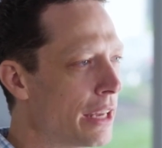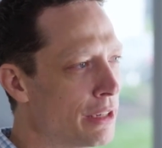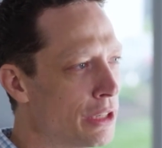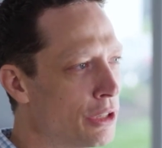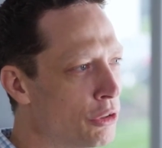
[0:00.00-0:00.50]

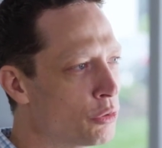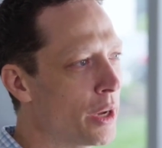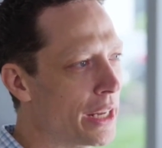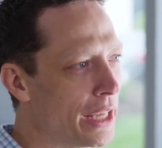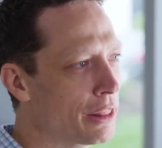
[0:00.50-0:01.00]
and to use
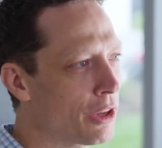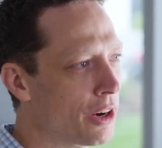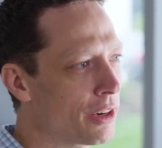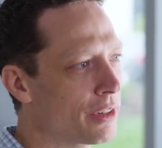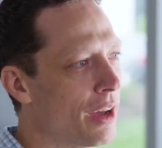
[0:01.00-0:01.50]
what he
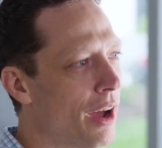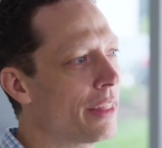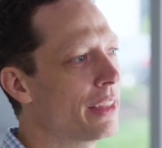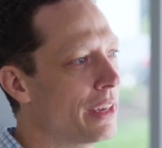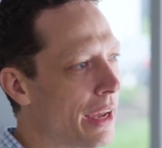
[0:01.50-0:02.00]
learned
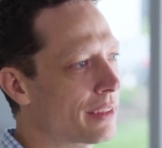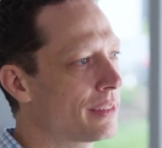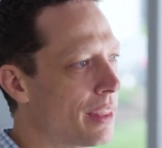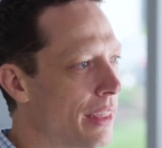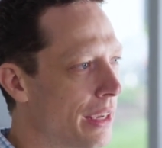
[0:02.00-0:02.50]
on the
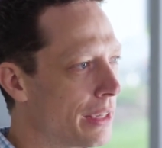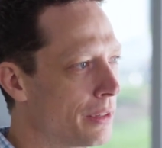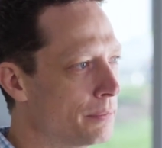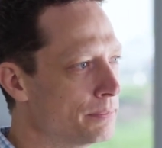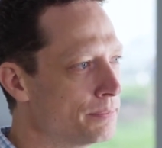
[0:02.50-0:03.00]
next
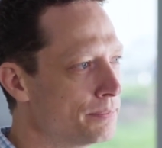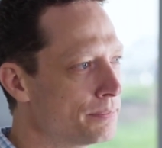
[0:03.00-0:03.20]
thing.